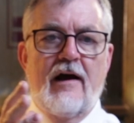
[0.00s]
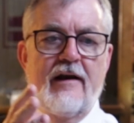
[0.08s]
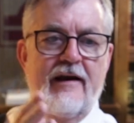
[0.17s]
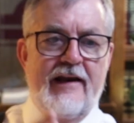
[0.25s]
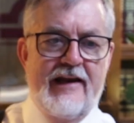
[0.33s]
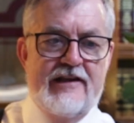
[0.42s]

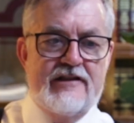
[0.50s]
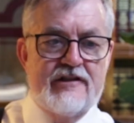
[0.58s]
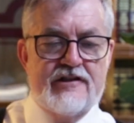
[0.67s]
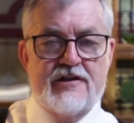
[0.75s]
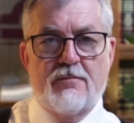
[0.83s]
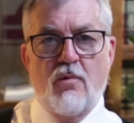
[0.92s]
needs
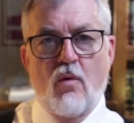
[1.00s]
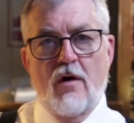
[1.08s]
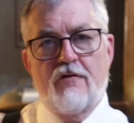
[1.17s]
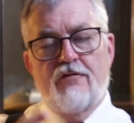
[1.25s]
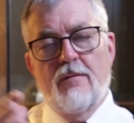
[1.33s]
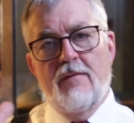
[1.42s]
support
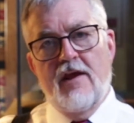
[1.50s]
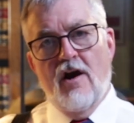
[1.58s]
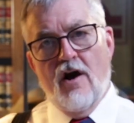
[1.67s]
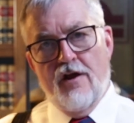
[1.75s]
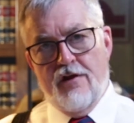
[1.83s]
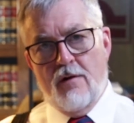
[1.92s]
from the
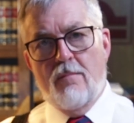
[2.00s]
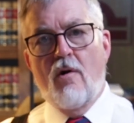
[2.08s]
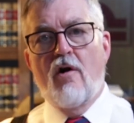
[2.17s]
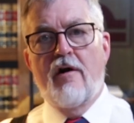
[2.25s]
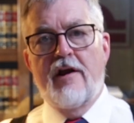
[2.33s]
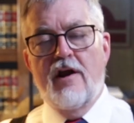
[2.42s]
other
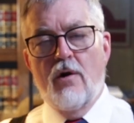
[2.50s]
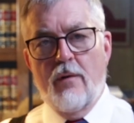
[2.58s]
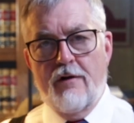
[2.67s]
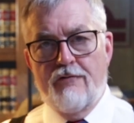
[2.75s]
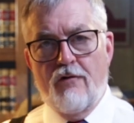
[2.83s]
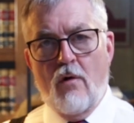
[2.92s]
party
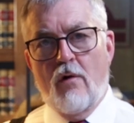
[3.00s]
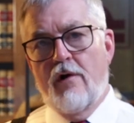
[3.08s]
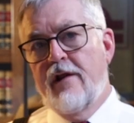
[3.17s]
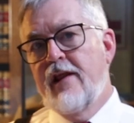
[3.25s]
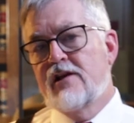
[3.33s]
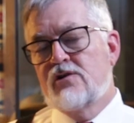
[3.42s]
going forward,
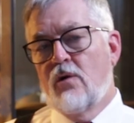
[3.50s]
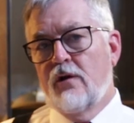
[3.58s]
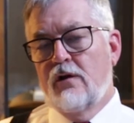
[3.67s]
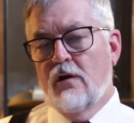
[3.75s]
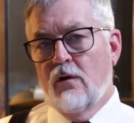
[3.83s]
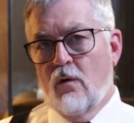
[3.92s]
and that's called
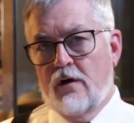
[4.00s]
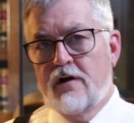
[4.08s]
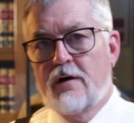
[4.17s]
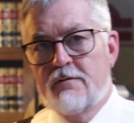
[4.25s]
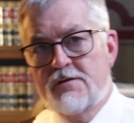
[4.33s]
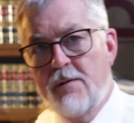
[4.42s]
the
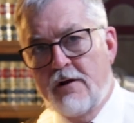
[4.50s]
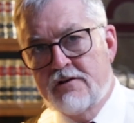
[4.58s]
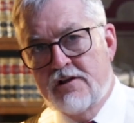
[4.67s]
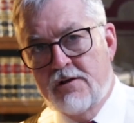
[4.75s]
long-term spousal